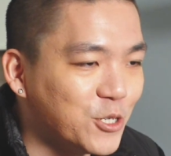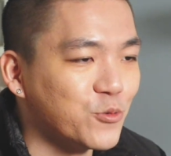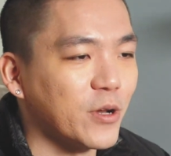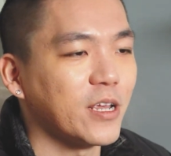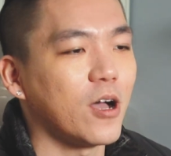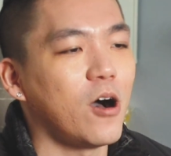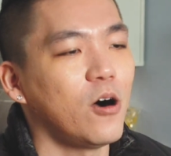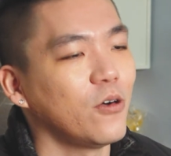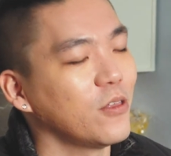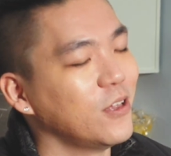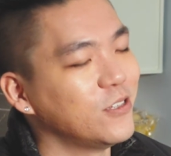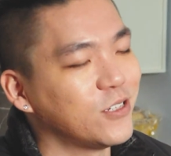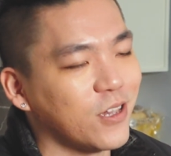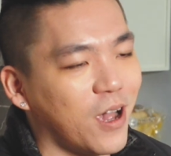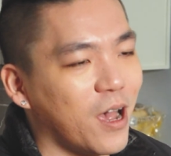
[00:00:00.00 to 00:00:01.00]
drink all the
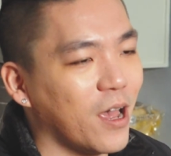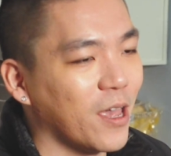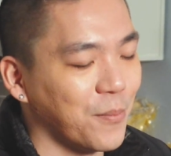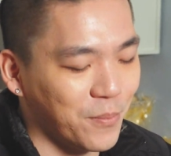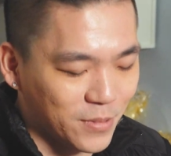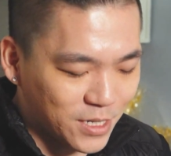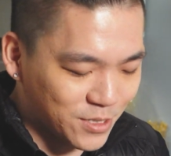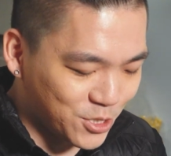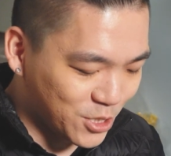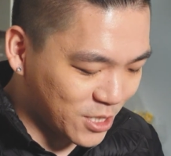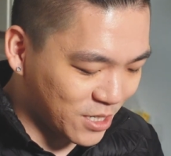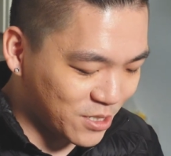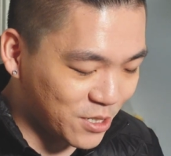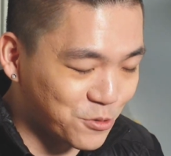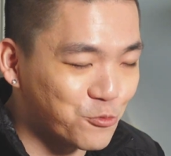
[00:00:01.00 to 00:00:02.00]
time just
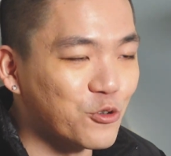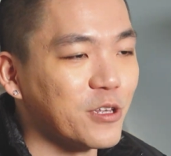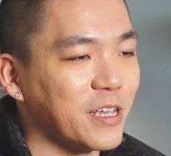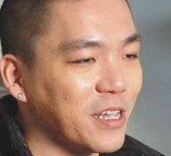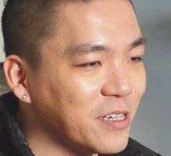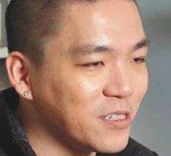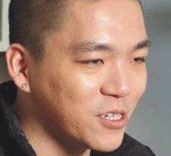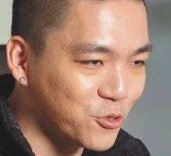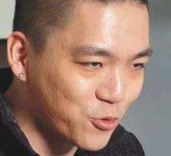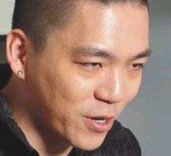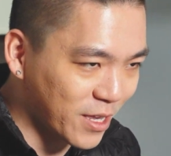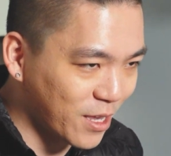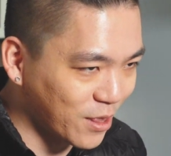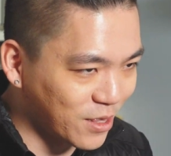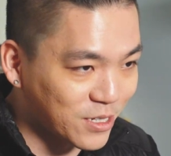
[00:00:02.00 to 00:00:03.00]
because it's really easy
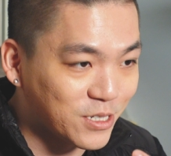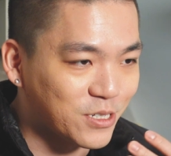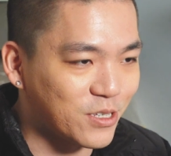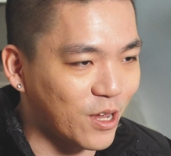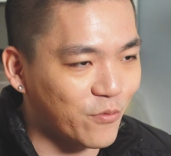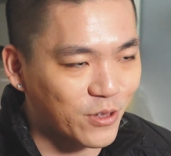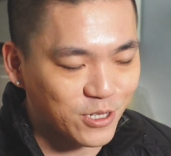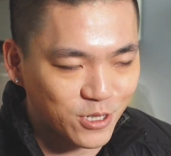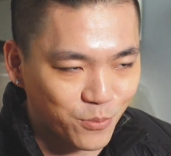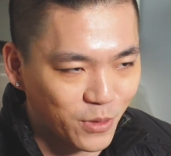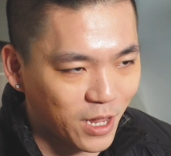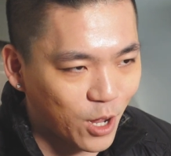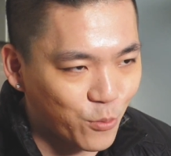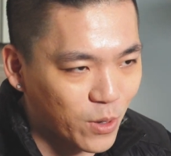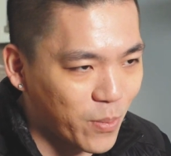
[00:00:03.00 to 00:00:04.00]
drinking. This is definitely
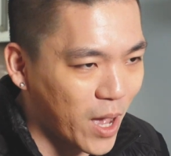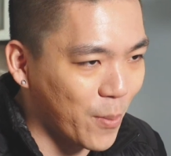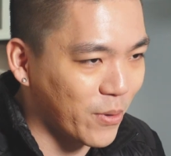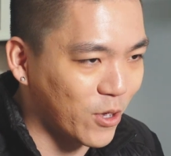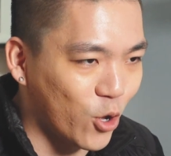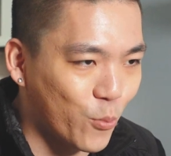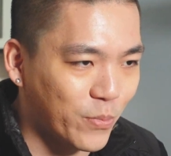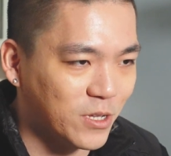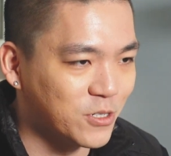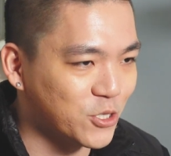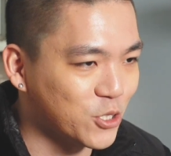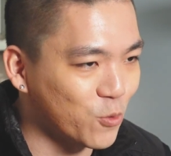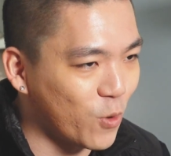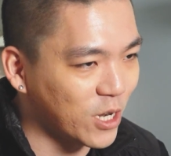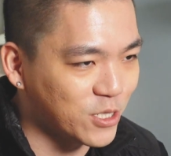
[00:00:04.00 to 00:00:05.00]
something I'll be popping open
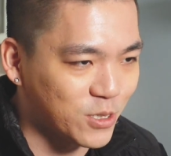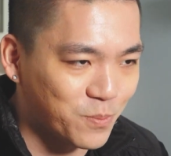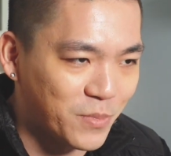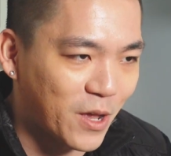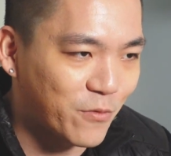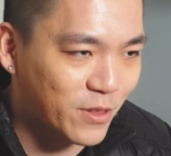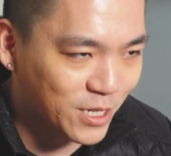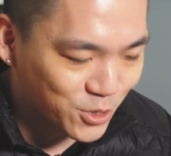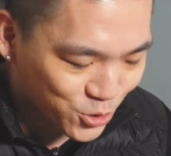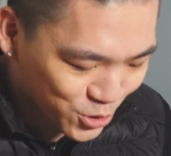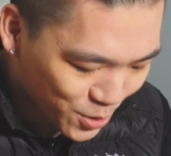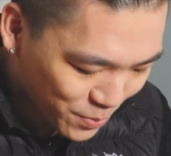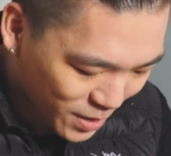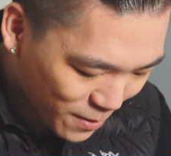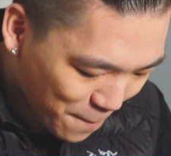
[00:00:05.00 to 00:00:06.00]
just to watch some Netflix or
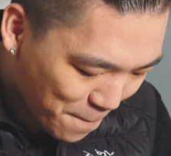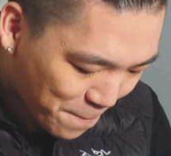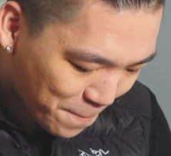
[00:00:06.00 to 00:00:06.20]
something.